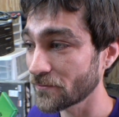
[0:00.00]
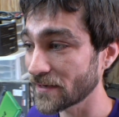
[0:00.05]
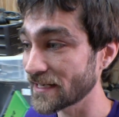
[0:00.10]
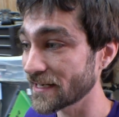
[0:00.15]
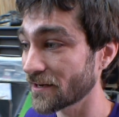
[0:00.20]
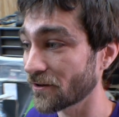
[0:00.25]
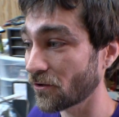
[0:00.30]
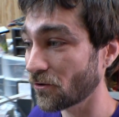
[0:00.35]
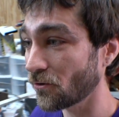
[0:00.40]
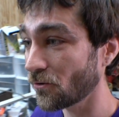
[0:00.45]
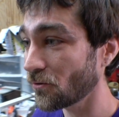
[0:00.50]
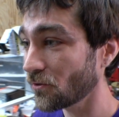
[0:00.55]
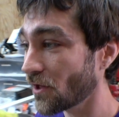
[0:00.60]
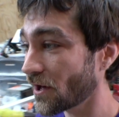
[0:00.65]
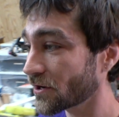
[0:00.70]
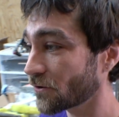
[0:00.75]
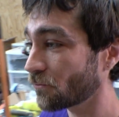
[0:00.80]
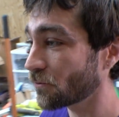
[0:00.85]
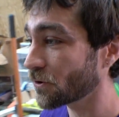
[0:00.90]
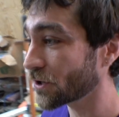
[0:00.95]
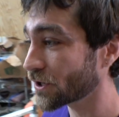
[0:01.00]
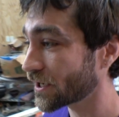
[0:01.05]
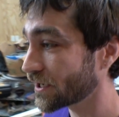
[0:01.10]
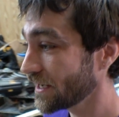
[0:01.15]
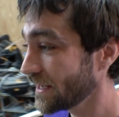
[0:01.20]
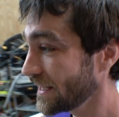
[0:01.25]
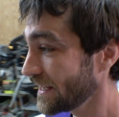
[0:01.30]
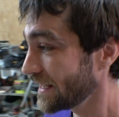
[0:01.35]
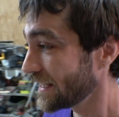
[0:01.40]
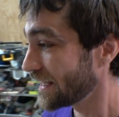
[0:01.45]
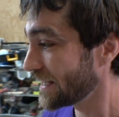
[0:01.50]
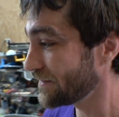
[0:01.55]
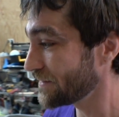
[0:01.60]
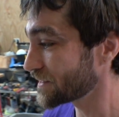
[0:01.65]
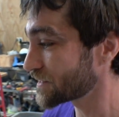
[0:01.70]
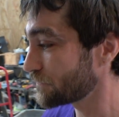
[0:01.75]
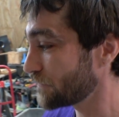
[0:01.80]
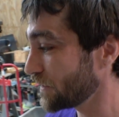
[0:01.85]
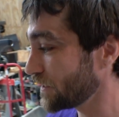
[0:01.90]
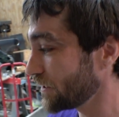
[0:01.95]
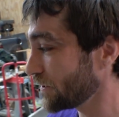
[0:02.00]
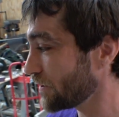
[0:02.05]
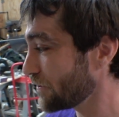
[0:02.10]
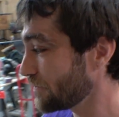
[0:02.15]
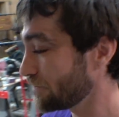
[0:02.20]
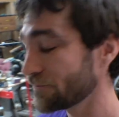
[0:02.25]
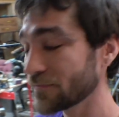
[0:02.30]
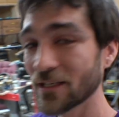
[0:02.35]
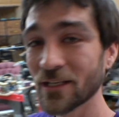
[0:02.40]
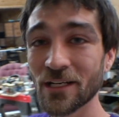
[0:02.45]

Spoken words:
We did a whole lot of work in this video.